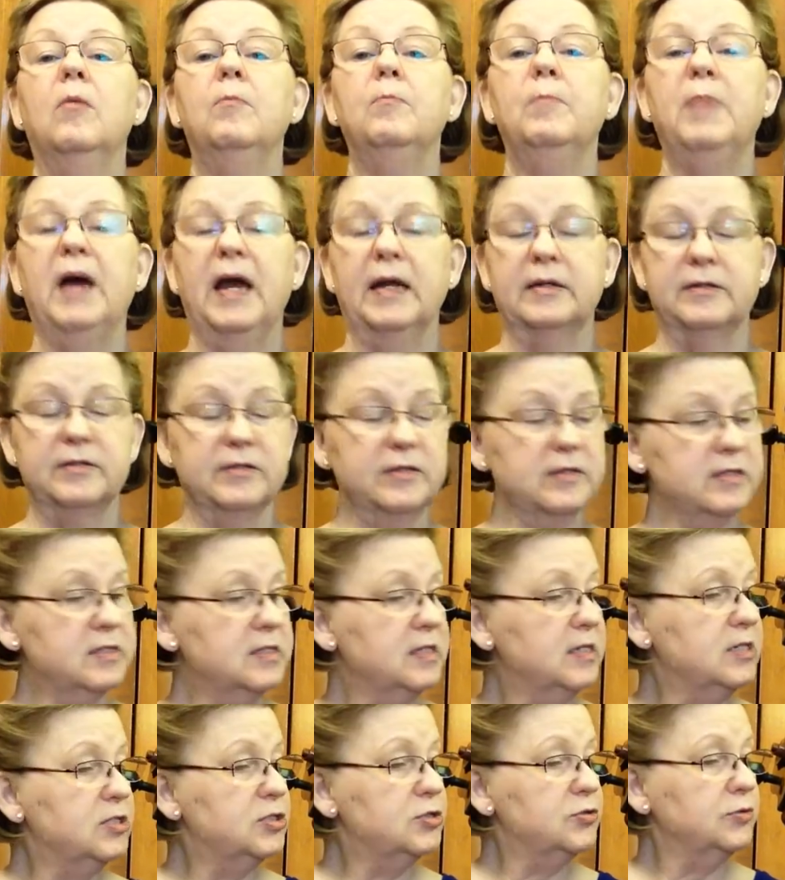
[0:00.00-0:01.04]
back to the
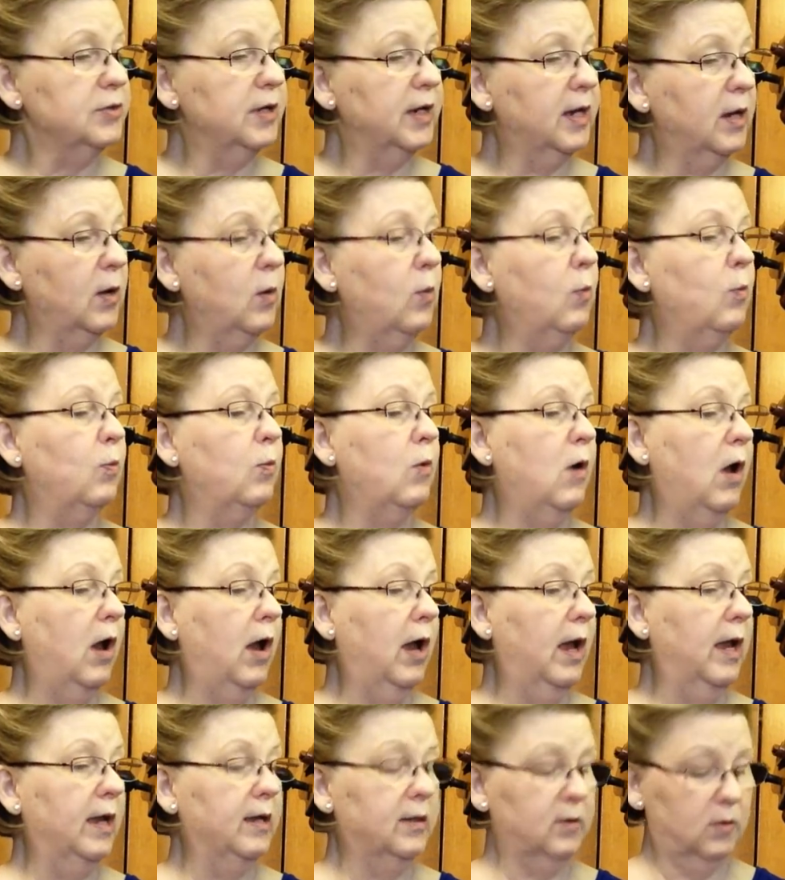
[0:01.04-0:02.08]
C string,
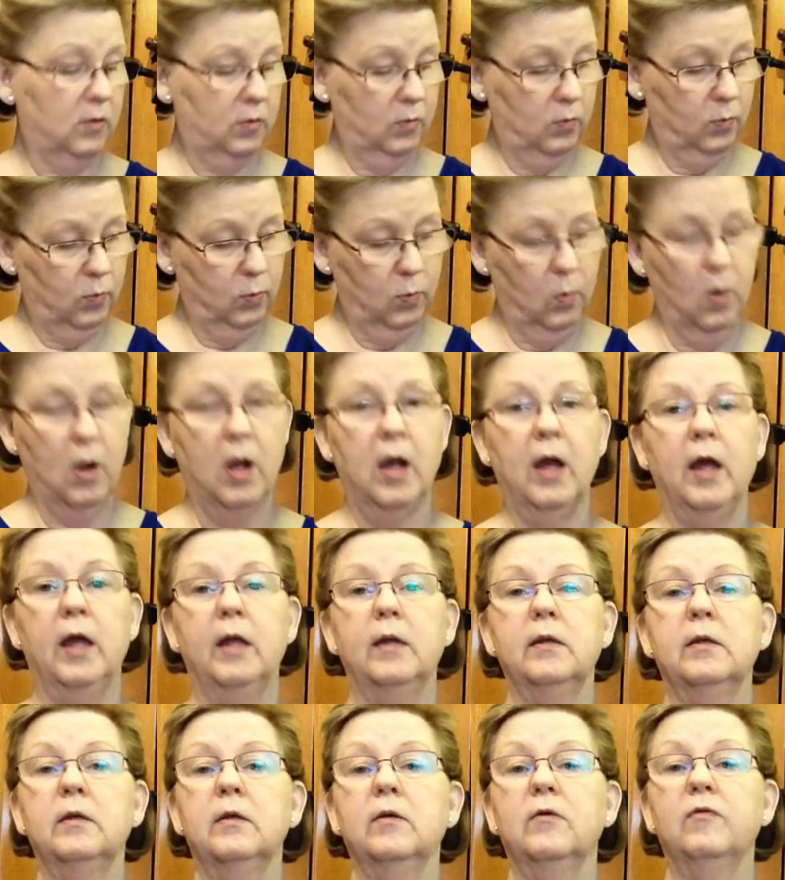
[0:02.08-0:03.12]
1,
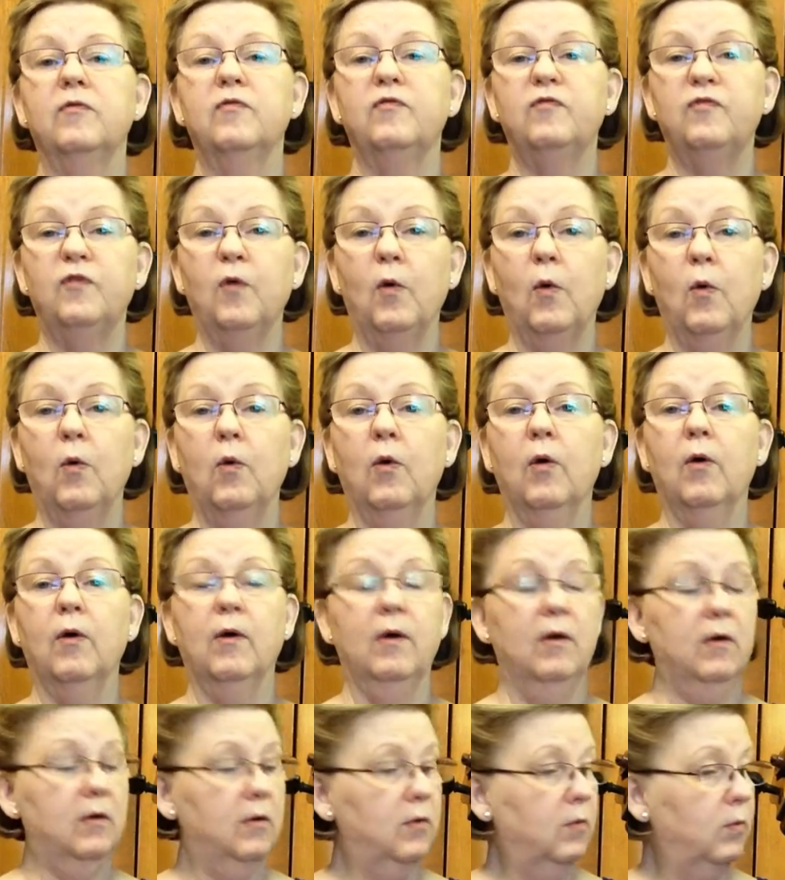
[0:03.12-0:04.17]
1,
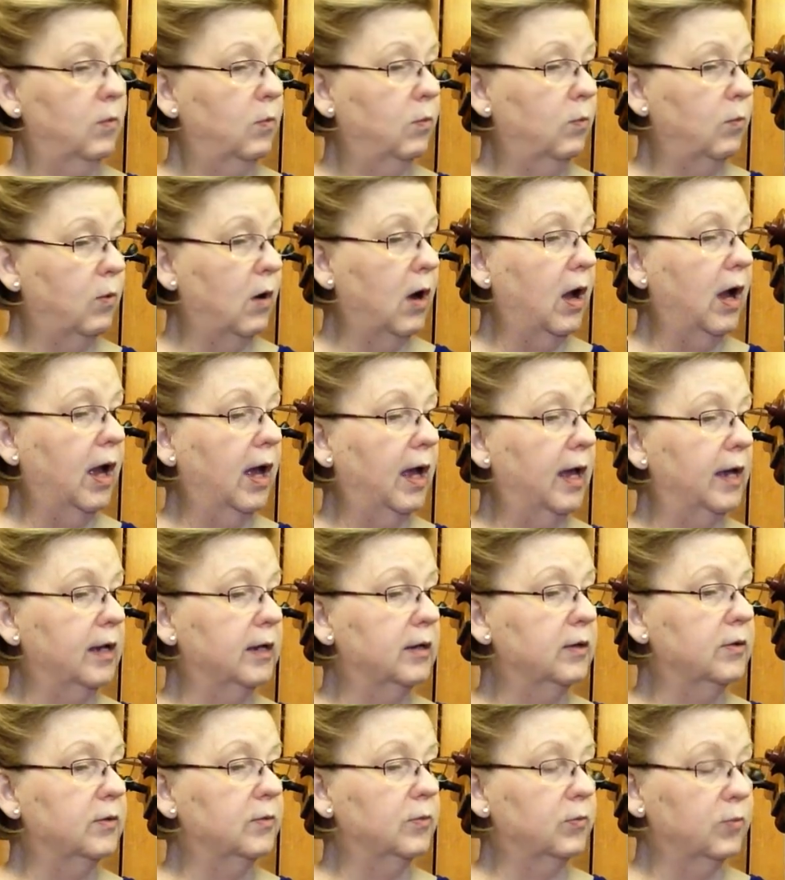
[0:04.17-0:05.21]
4,
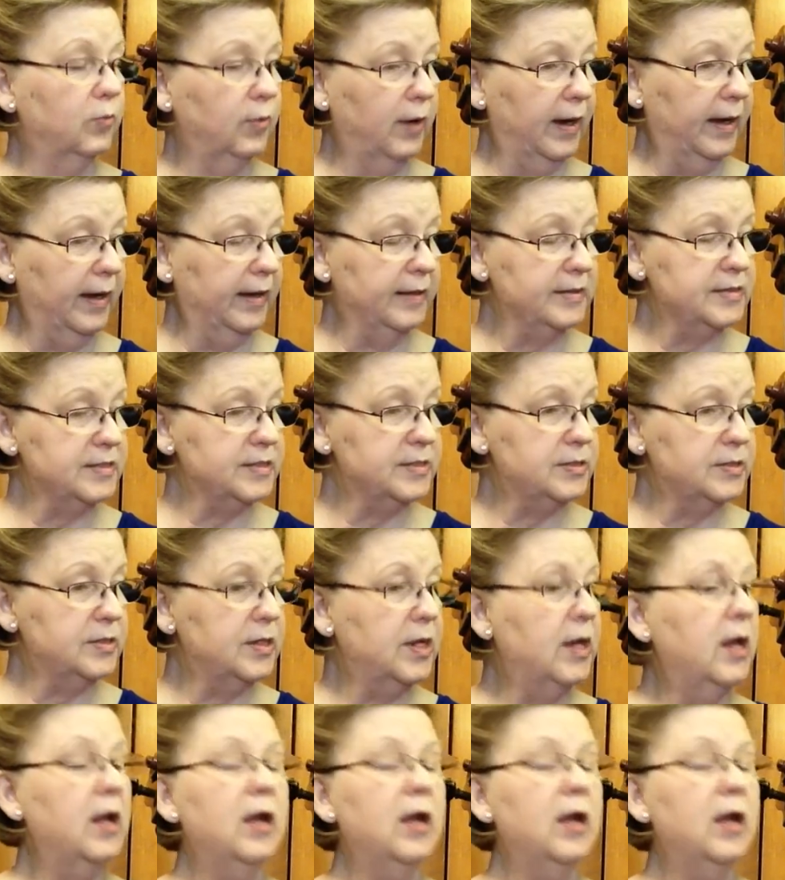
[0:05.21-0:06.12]
1, rest,